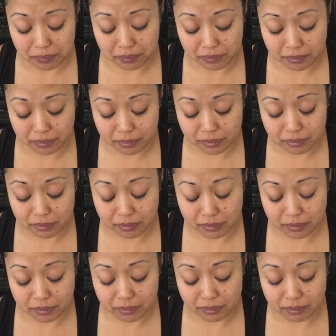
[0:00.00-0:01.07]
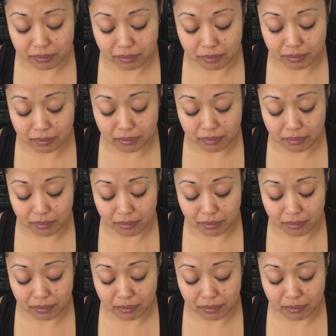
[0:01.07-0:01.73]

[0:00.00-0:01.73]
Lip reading: No one is speaking in this clip.